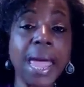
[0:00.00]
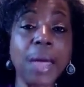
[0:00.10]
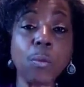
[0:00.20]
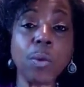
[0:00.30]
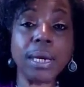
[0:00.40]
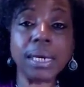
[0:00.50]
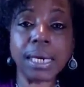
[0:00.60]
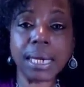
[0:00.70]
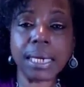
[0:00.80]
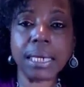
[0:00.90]
And what it
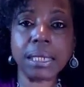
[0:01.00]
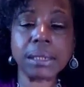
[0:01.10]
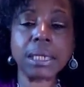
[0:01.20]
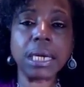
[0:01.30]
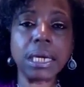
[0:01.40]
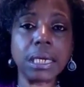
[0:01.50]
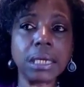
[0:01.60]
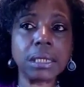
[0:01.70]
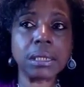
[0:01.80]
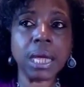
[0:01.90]
is,
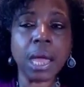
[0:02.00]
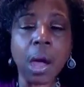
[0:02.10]
is